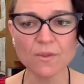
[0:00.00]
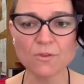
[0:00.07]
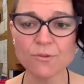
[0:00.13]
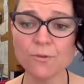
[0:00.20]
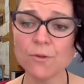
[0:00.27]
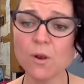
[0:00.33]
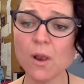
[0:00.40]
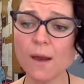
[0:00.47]

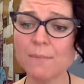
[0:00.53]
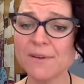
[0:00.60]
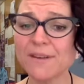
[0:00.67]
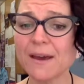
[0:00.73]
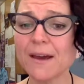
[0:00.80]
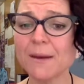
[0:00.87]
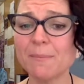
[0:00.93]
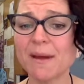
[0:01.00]
through the library
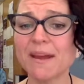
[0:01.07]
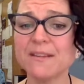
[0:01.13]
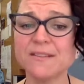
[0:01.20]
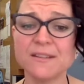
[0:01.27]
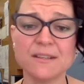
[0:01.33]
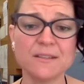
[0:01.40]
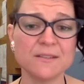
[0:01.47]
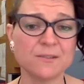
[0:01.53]

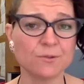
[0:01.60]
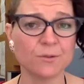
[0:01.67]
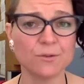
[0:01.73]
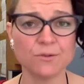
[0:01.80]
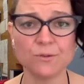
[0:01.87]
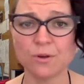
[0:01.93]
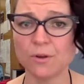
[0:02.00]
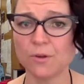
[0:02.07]
databases, through
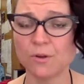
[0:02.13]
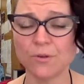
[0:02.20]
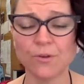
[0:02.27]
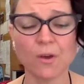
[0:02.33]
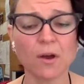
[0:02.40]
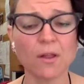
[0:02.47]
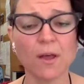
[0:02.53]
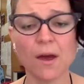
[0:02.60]
Google
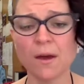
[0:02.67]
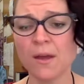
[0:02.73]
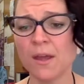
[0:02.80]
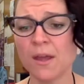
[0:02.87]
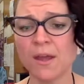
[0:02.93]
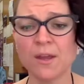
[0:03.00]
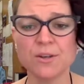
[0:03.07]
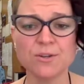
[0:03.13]
Scholar,
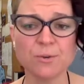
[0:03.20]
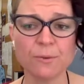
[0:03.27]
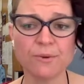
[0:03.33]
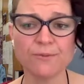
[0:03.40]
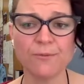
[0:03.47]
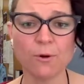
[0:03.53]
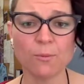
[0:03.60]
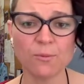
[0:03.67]
to
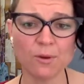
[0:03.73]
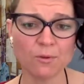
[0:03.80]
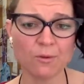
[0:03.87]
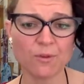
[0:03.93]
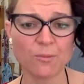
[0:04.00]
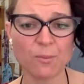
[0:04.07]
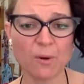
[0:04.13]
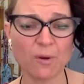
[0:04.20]
inform your
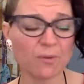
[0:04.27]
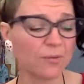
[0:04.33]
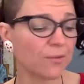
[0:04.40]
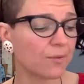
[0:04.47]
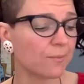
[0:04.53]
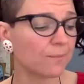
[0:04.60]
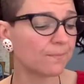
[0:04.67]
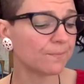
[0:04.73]

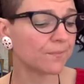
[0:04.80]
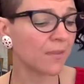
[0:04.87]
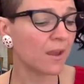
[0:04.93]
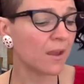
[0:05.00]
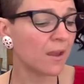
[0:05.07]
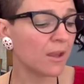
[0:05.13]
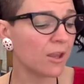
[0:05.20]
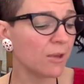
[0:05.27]
response.
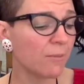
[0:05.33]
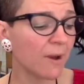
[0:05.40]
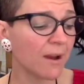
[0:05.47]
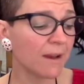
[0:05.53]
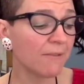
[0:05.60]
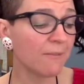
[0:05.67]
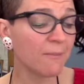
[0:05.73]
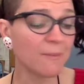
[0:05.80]
You might
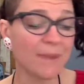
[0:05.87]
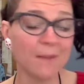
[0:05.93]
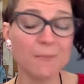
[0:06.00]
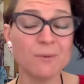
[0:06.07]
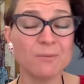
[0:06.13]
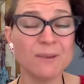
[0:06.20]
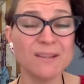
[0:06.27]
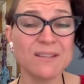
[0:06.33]
even be able
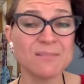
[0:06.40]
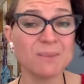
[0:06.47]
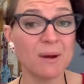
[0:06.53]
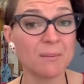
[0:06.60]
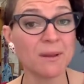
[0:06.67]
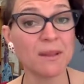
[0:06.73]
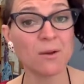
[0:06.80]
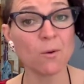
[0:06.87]
to read some
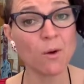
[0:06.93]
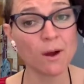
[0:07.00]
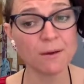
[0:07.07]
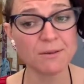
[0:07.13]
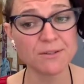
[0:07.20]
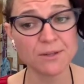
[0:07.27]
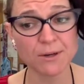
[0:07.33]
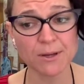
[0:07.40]
public
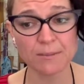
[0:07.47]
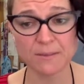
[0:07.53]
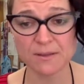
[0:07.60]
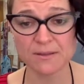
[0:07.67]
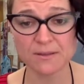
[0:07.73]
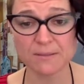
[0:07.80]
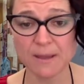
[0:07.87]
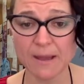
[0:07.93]
inquiry
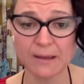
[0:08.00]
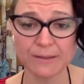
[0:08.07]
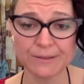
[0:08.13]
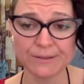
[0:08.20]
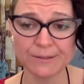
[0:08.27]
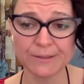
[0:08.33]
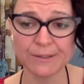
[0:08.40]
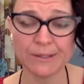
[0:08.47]
documents about
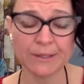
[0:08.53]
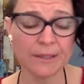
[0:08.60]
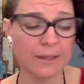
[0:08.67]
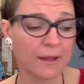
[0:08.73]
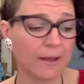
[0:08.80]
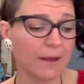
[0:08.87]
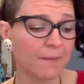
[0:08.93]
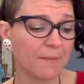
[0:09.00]
it.
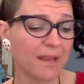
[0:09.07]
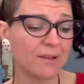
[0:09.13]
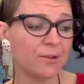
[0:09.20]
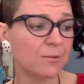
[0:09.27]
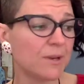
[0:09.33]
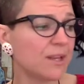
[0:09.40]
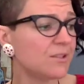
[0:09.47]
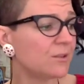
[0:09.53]
And you'll
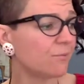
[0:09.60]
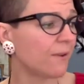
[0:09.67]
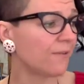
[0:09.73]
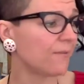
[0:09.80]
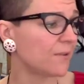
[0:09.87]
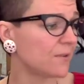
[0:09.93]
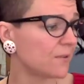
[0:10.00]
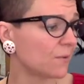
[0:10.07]
need to
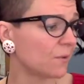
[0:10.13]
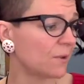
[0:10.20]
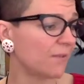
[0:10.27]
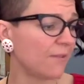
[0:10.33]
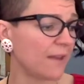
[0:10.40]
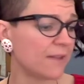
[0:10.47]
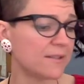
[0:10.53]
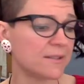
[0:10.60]
reference all of
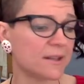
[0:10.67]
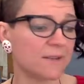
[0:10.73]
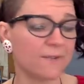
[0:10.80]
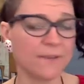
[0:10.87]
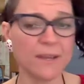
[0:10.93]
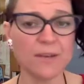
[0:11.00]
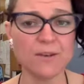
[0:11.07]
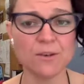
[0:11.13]
that stuff
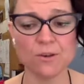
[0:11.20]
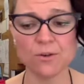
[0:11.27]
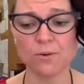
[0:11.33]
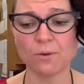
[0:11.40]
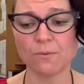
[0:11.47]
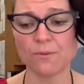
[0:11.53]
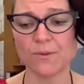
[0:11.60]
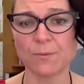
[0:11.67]
in
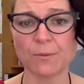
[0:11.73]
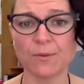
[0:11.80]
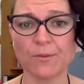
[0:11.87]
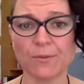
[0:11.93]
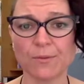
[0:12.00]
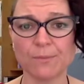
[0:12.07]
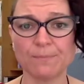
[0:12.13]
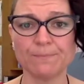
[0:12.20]
your
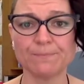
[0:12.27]
response.